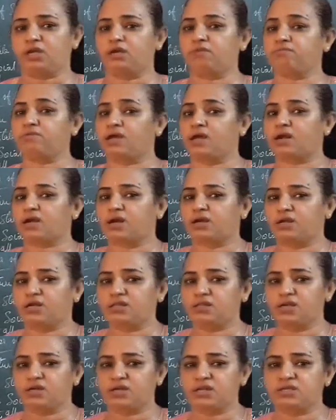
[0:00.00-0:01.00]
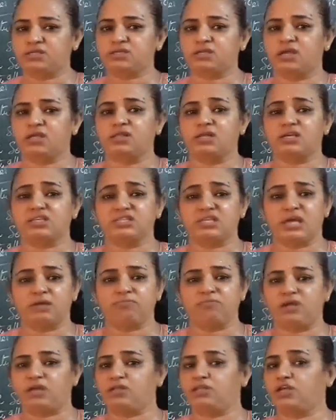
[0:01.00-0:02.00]
If they are cutting the trees, in the
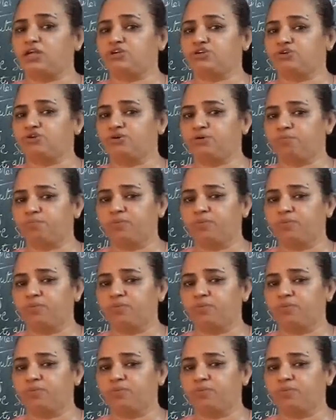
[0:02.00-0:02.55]
same way they should